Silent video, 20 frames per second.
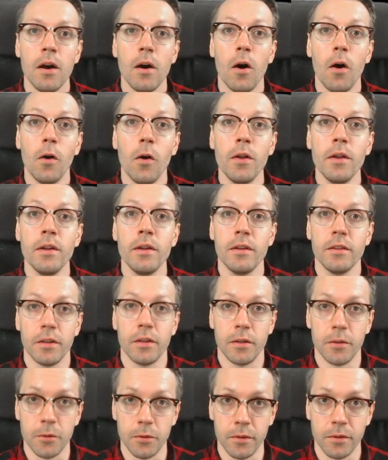on his
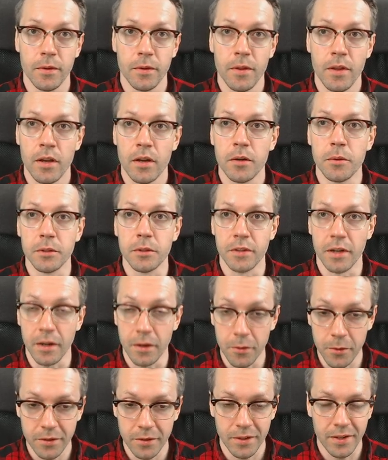own,
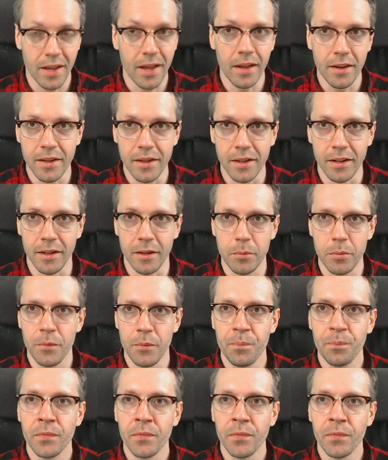without any help.